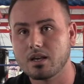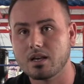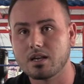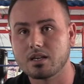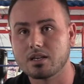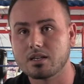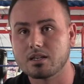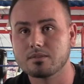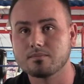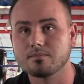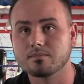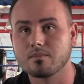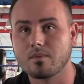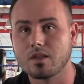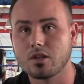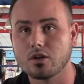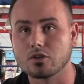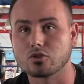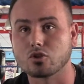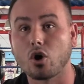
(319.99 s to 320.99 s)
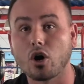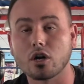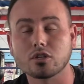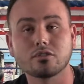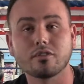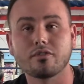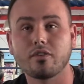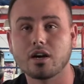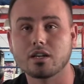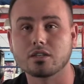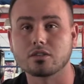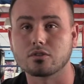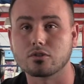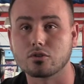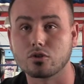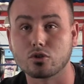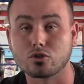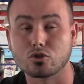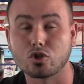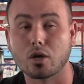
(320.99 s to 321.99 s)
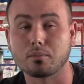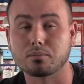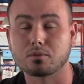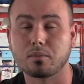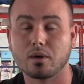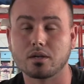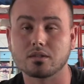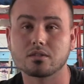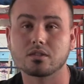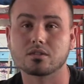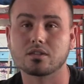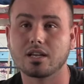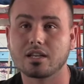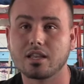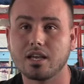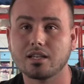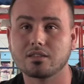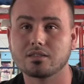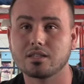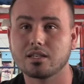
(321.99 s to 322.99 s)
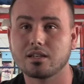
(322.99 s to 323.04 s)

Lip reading: You know, it's hard to find top sponsors like that,